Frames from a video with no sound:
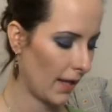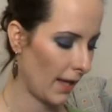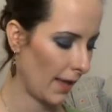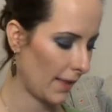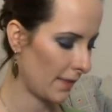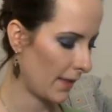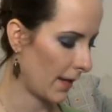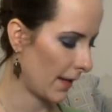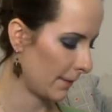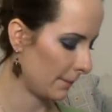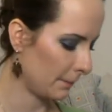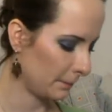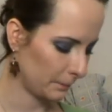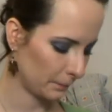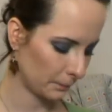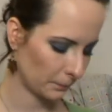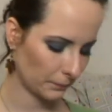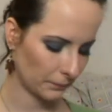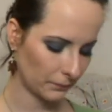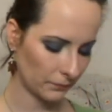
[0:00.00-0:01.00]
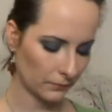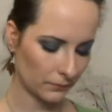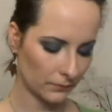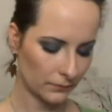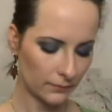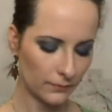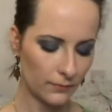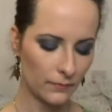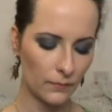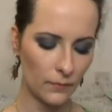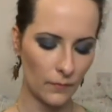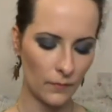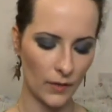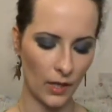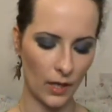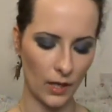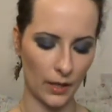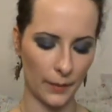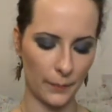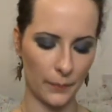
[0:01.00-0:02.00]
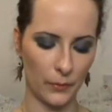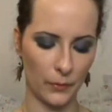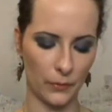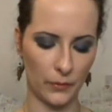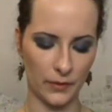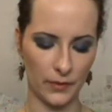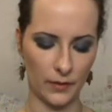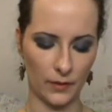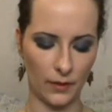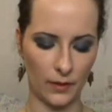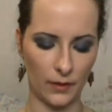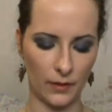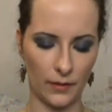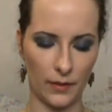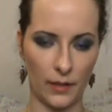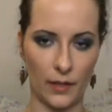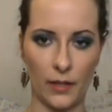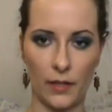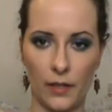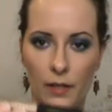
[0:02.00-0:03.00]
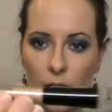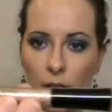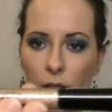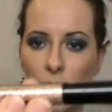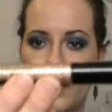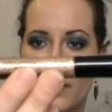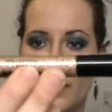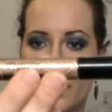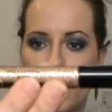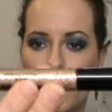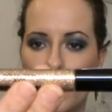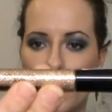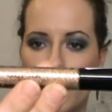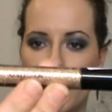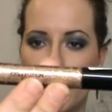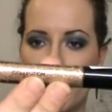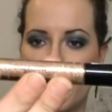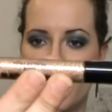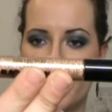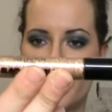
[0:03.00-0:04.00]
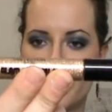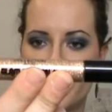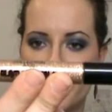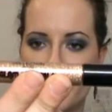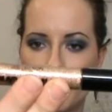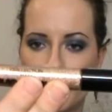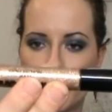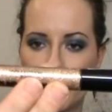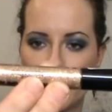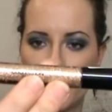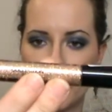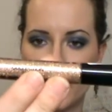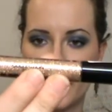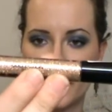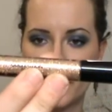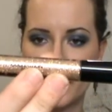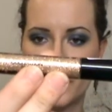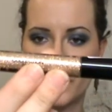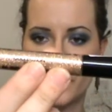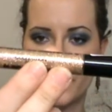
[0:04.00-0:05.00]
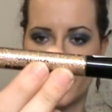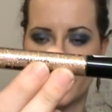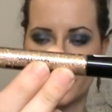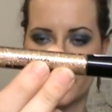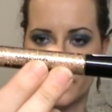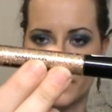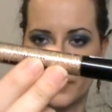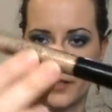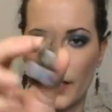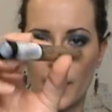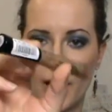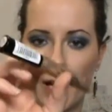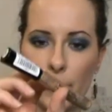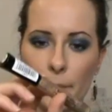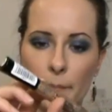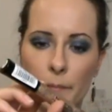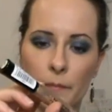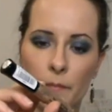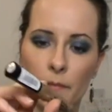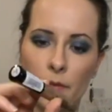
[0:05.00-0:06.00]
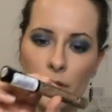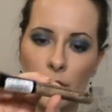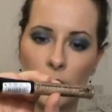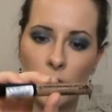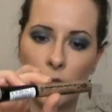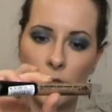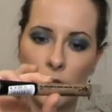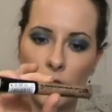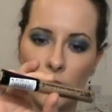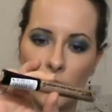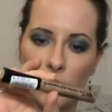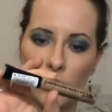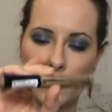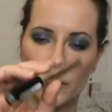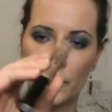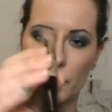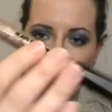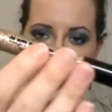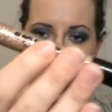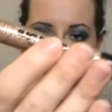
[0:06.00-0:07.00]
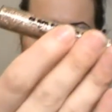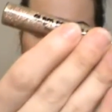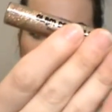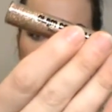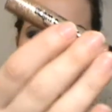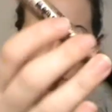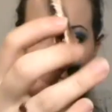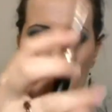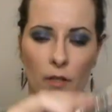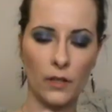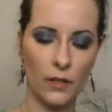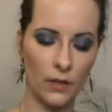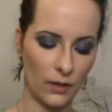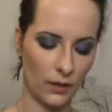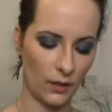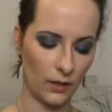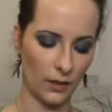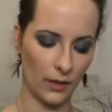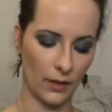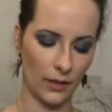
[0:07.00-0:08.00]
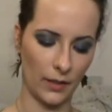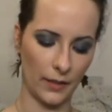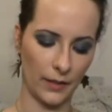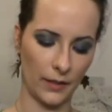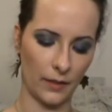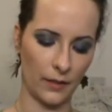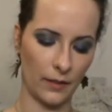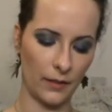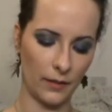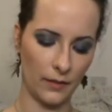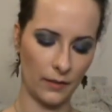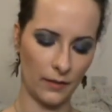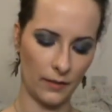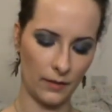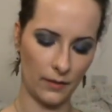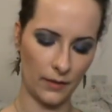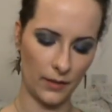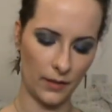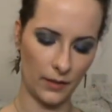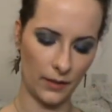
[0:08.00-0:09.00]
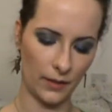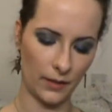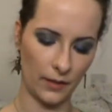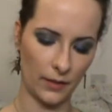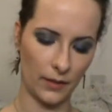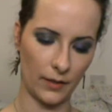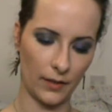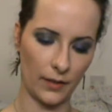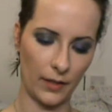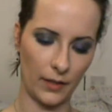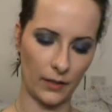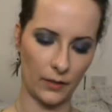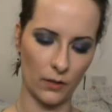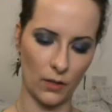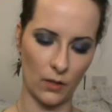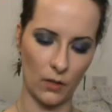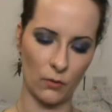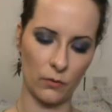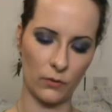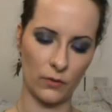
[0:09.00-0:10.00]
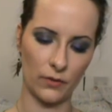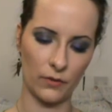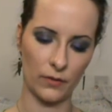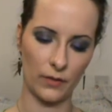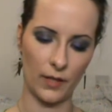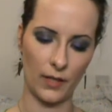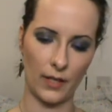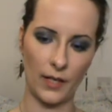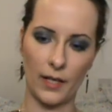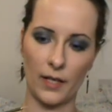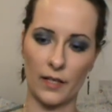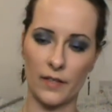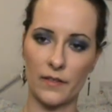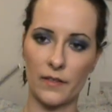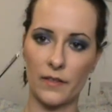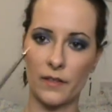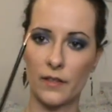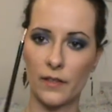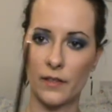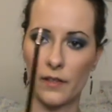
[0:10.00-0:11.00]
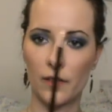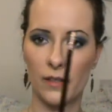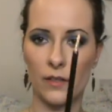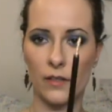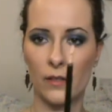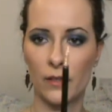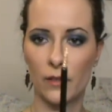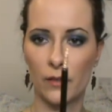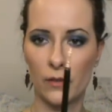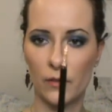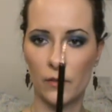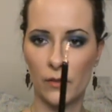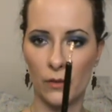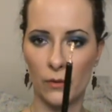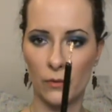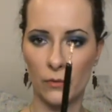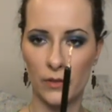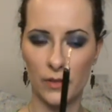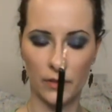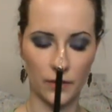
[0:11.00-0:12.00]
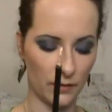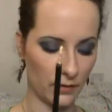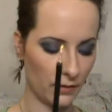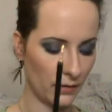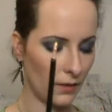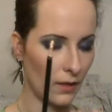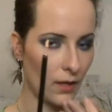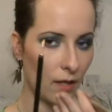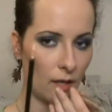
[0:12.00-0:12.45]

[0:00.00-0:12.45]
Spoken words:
And then I bought the Collection 2000 Glam Crystal Eyeliner in gold that has golden